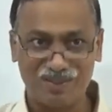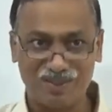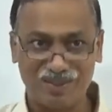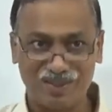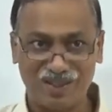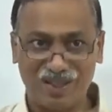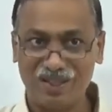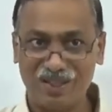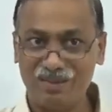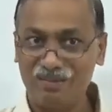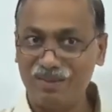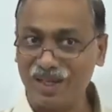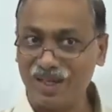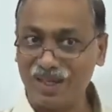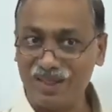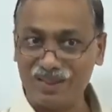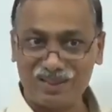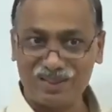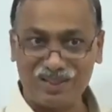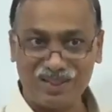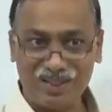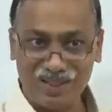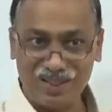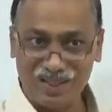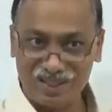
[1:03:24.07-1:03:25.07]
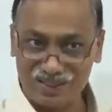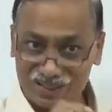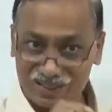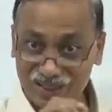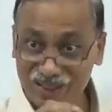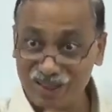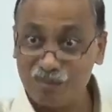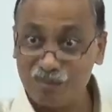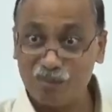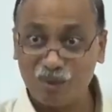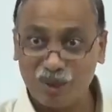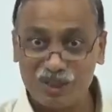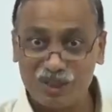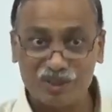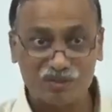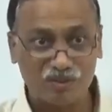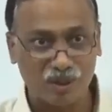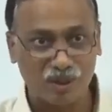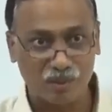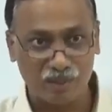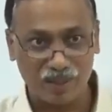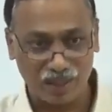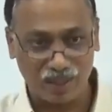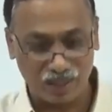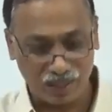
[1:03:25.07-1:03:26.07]
Like we write a theory answer in points
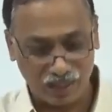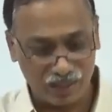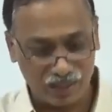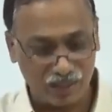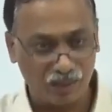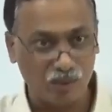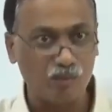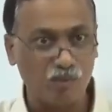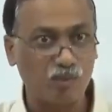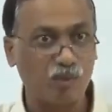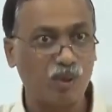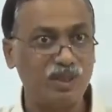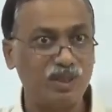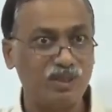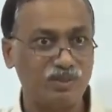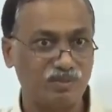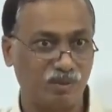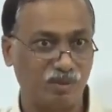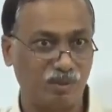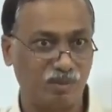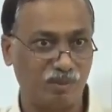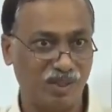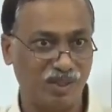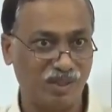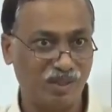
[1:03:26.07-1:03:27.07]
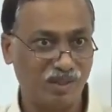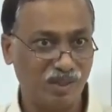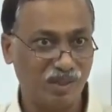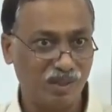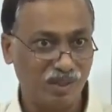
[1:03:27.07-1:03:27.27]
format, I write down points format